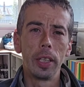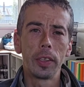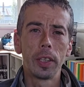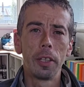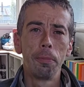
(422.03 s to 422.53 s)

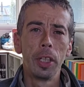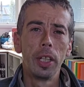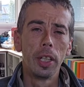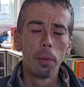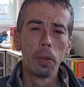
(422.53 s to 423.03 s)
So
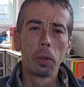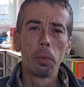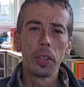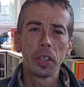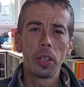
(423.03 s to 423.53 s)
look,
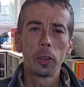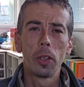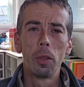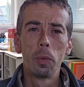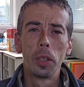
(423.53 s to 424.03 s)
we're just going to
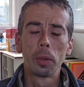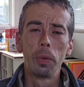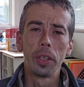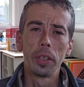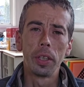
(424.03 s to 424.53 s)
try and work
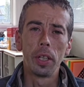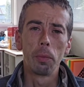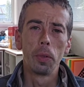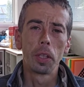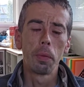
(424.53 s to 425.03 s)
with it though,
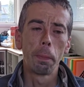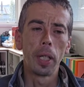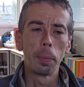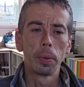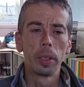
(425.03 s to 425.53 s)
work with
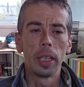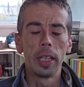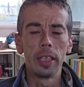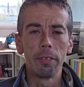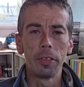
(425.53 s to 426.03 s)
people
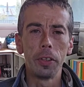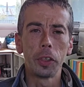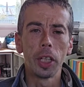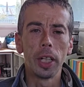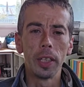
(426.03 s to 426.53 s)
in
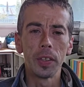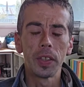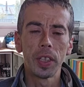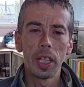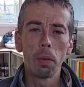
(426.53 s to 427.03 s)
future and
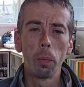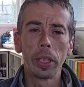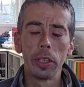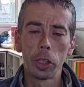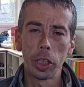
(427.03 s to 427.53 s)
see what we
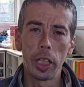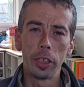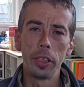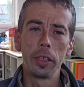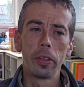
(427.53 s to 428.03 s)
can share
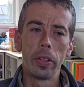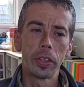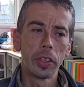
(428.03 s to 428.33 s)
to you guys.